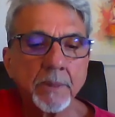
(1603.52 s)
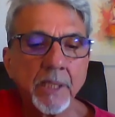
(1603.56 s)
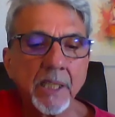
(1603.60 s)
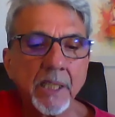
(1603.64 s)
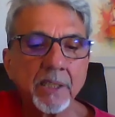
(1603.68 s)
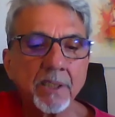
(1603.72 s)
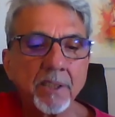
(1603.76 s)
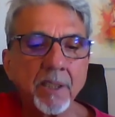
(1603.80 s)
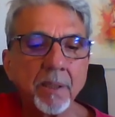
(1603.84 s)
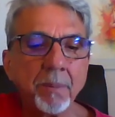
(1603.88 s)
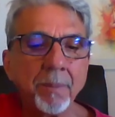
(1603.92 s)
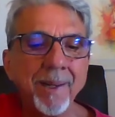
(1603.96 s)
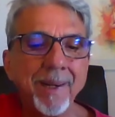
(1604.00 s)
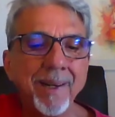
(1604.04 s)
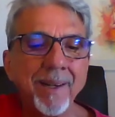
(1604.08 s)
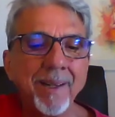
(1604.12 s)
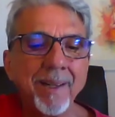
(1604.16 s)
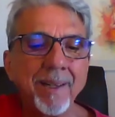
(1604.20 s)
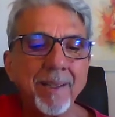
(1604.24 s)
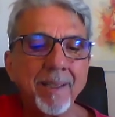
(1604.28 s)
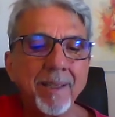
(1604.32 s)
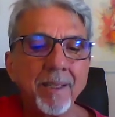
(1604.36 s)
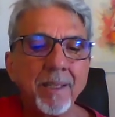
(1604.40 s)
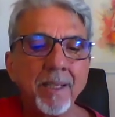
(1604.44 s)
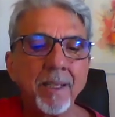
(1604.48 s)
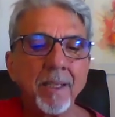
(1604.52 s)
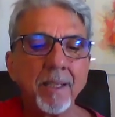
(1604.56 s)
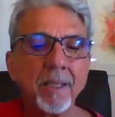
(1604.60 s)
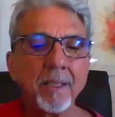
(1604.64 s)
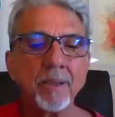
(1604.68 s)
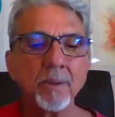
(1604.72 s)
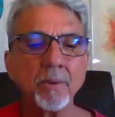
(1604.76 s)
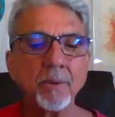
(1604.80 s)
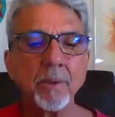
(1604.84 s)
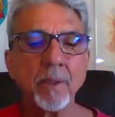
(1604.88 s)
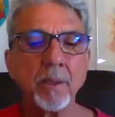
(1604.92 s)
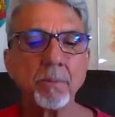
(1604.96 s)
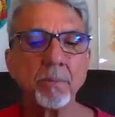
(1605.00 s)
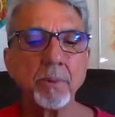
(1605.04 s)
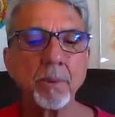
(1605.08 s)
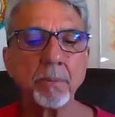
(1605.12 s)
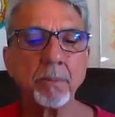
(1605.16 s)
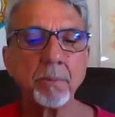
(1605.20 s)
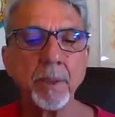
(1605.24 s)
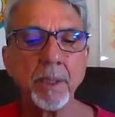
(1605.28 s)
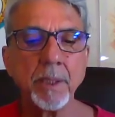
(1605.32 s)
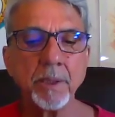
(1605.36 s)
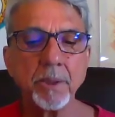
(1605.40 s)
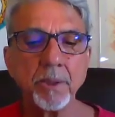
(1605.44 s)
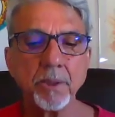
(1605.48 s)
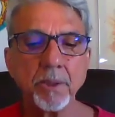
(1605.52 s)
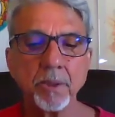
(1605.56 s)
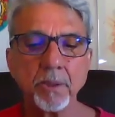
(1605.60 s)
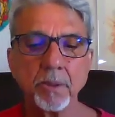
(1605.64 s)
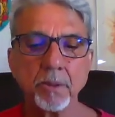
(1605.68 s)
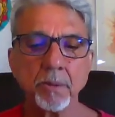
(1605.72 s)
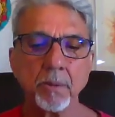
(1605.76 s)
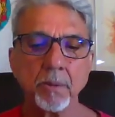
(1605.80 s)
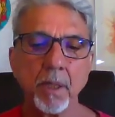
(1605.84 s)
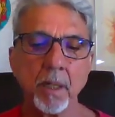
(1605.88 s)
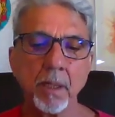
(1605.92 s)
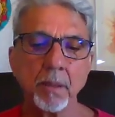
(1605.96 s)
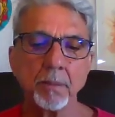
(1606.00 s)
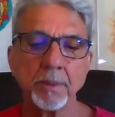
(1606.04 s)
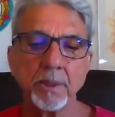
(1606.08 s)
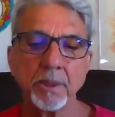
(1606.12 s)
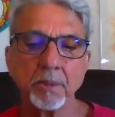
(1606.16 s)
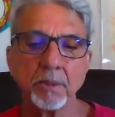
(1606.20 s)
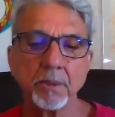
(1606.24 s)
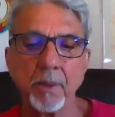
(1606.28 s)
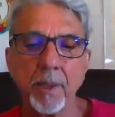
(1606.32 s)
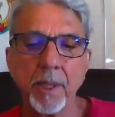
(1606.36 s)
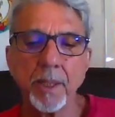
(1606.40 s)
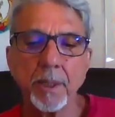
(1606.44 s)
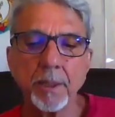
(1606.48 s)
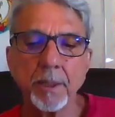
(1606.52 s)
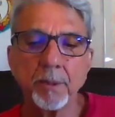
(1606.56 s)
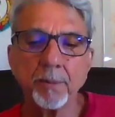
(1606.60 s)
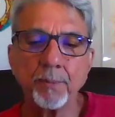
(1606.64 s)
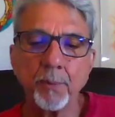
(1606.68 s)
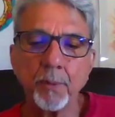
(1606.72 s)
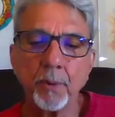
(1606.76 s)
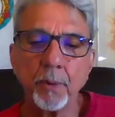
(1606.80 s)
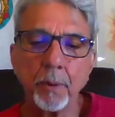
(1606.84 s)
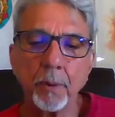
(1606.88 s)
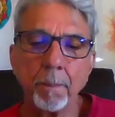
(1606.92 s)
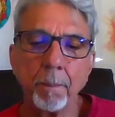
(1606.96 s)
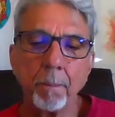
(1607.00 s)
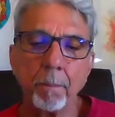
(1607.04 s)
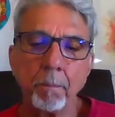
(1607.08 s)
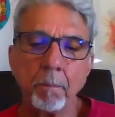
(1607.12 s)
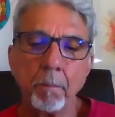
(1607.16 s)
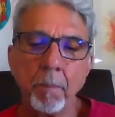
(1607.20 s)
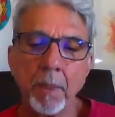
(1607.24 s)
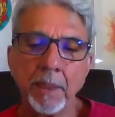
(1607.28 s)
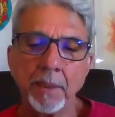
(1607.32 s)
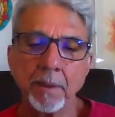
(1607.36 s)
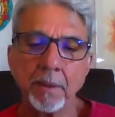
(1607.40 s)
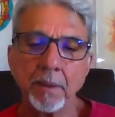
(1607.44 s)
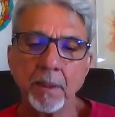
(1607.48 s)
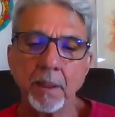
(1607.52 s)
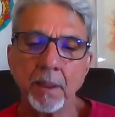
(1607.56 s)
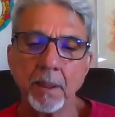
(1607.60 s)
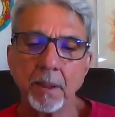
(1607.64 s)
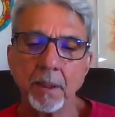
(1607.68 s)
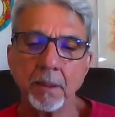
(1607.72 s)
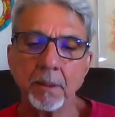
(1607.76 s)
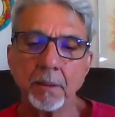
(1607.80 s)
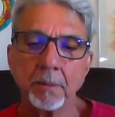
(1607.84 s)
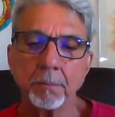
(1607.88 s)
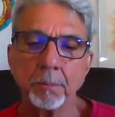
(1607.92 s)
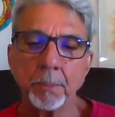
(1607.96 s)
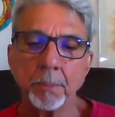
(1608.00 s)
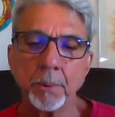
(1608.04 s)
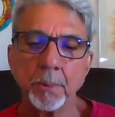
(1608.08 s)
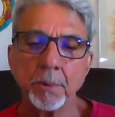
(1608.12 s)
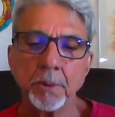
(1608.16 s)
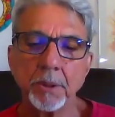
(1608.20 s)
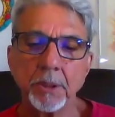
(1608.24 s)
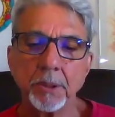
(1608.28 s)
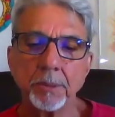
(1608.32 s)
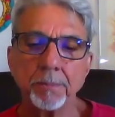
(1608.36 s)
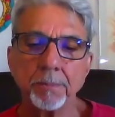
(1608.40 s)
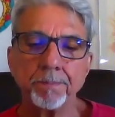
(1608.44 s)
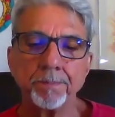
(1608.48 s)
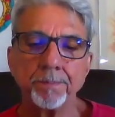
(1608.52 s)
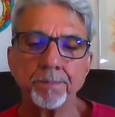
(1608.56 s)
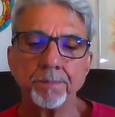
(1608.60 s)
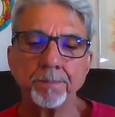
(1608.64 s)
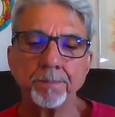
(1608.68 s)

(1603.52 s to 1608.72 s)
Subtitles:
Similarly, Nirguna Brahman is too abstract for Manda Buddhi.